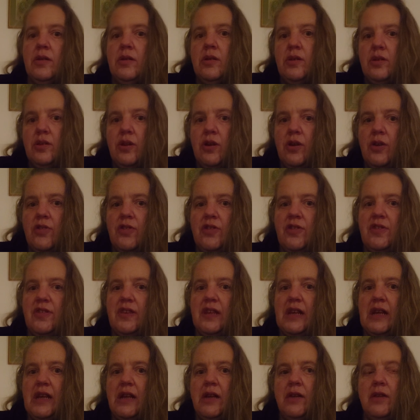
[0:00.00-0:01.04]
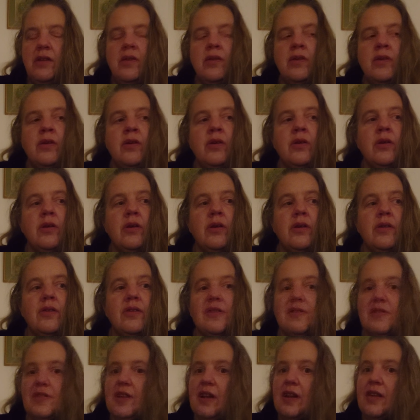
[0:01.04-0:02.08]
noticing
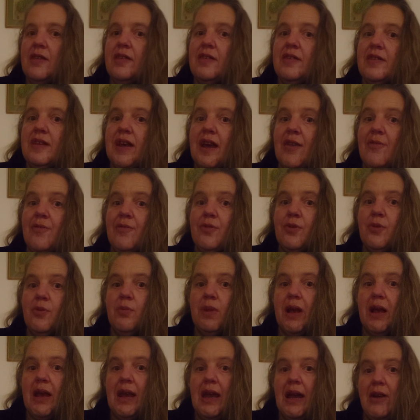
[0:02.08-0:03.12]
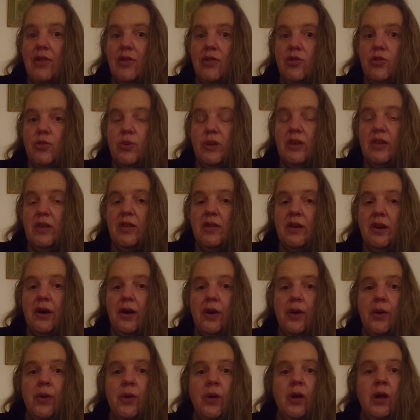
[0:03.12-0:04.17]
the sunset from my lounge window,
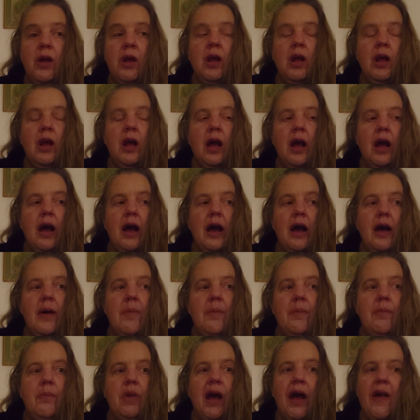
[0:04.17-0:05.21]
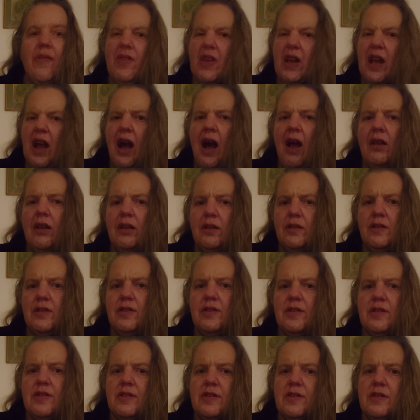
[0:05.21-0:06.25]
and the
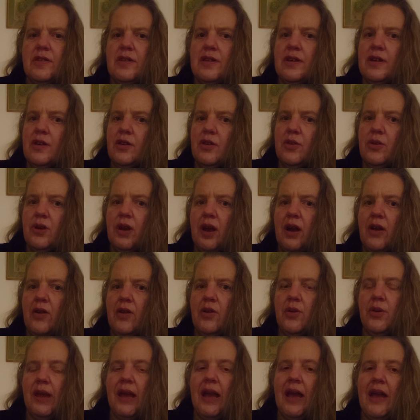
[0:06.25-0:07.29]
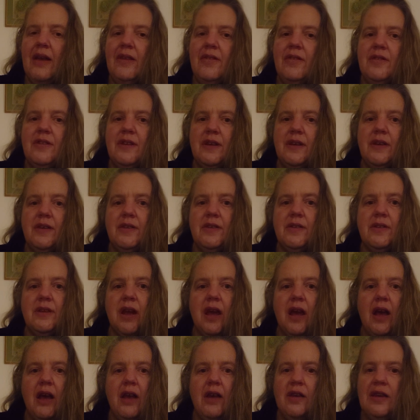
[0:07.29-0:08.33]
colours that are created,
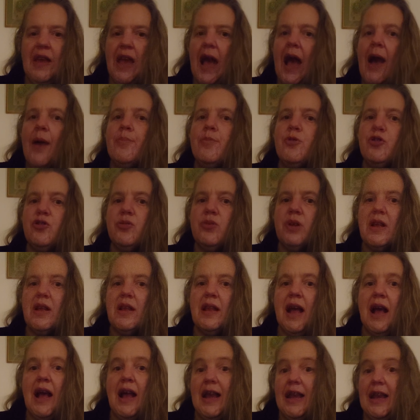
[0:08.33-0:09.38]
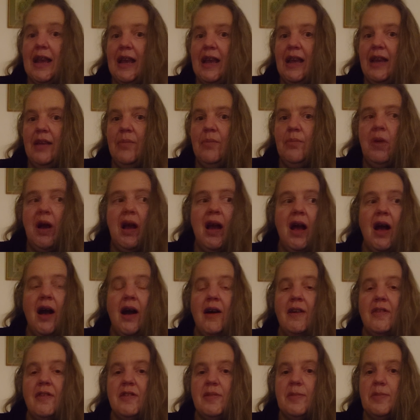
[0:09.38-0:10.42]
and capturing that in my
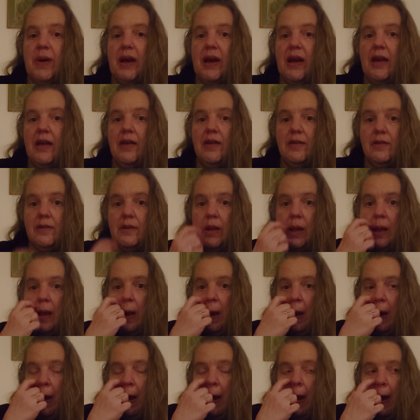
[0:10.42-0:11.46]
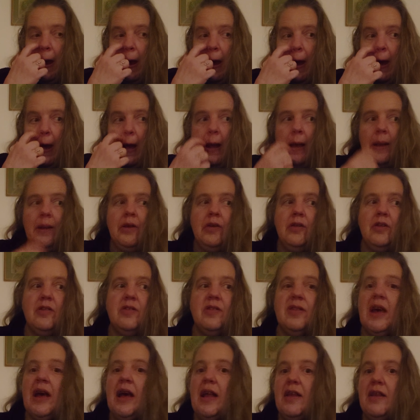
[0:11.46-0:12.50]
heart space. And
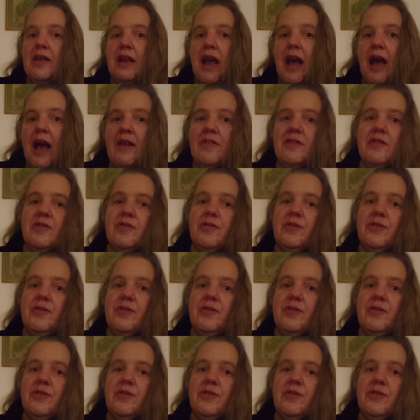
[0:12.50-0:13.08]
that has a